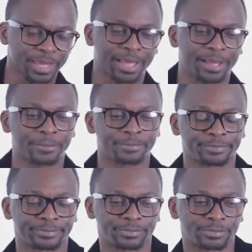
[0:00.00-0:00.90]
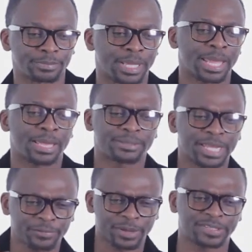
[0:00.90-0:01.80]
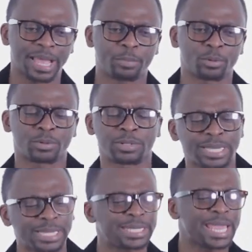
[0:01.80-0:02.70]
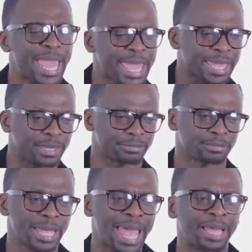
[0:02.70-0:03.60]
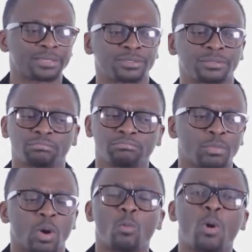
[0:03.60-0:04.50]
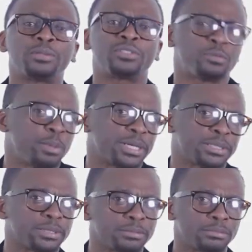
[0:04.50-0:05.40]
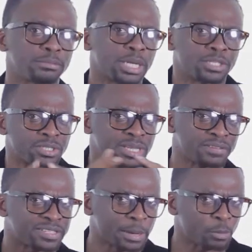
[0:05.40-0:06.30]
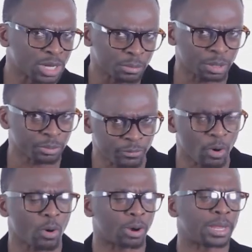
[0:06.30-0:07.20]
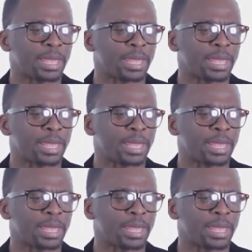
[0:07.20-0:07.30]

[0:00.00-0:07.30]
Um, take, for example, Lady A has one spirit and she's never slept with anybody before.